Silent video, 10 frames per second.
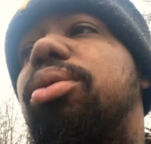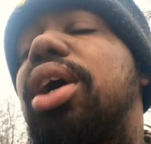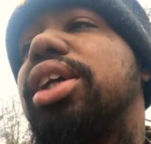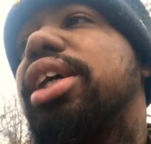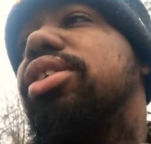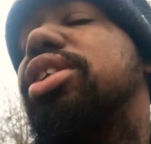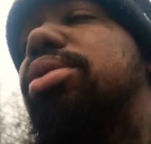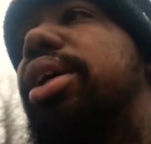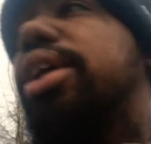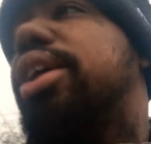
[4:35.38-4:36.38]
walk down this
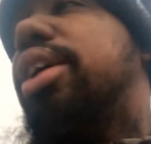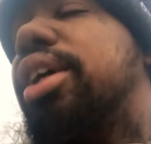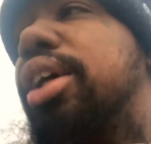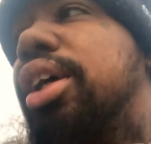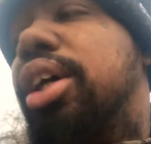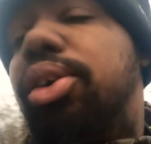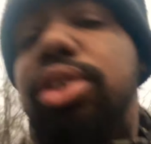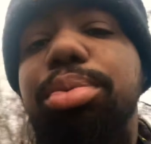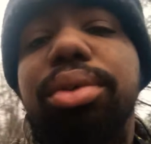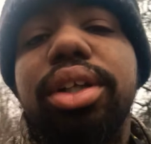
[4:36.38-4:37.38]
way. It
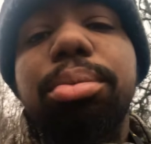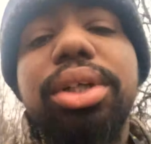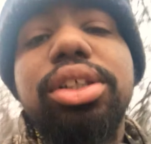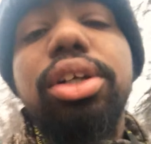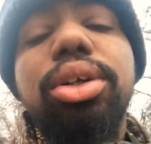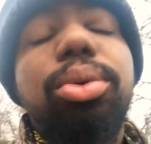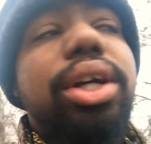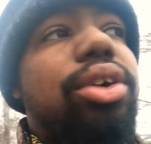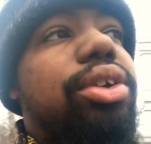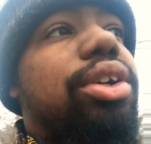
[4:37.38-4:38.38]
was pretty much her
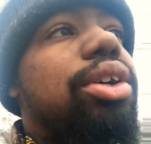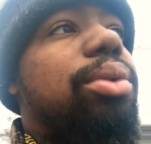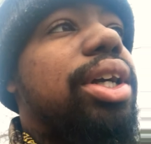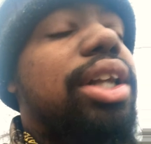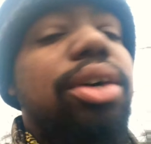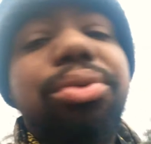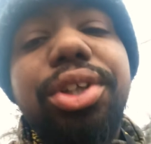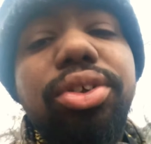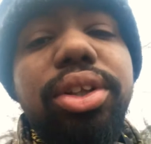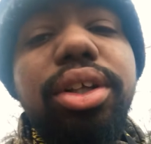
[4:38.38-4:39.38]
way or no way. Like, when
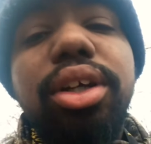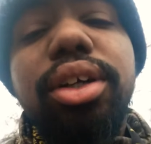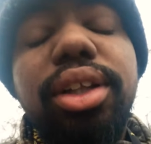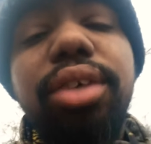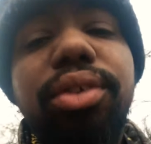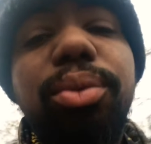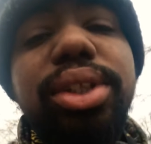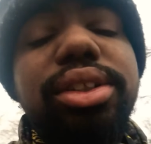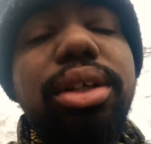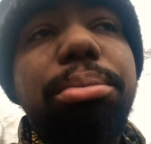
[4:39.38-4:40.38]
you're living
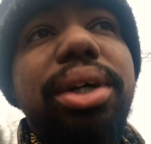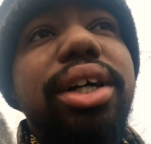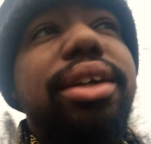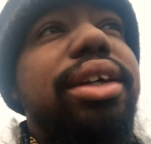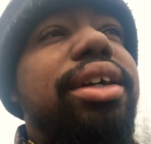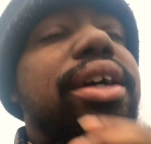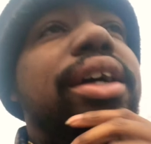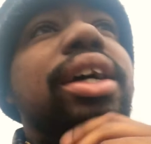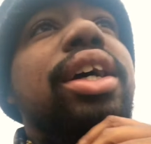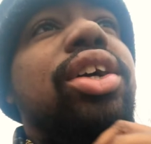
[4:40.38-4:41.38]
with somebody,
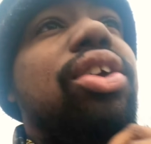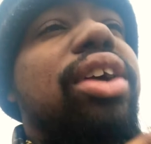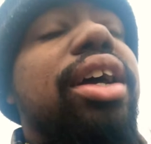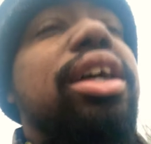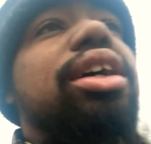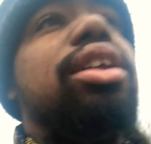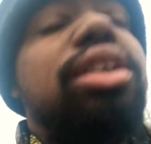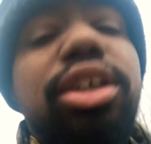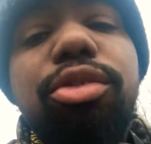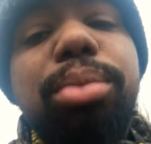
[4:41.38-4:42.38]
you gotta
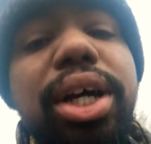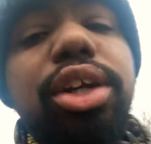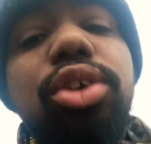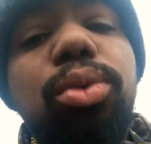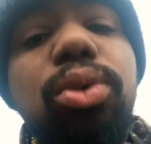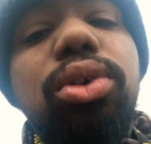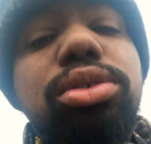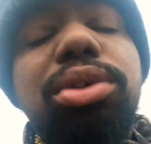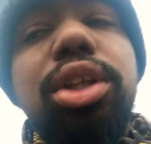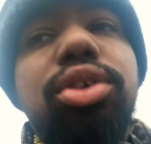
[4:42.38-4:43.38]
live by their rules,
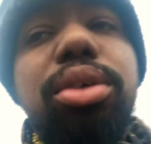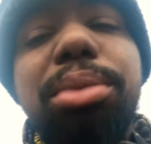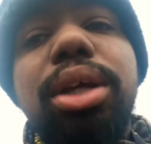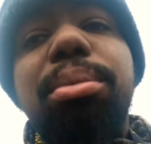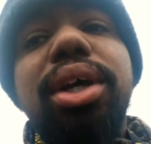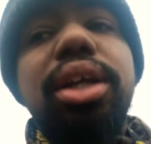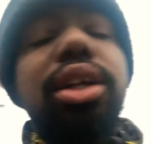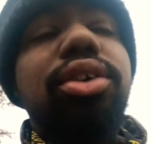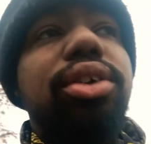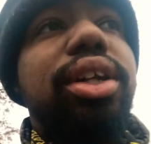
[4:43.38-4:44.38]
whether they're being
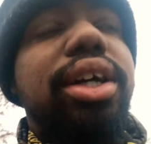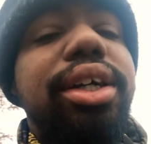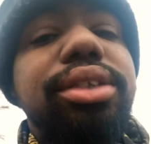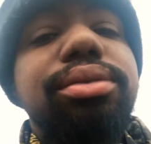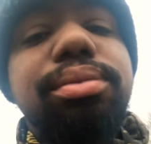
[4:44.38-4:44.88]
petty or not.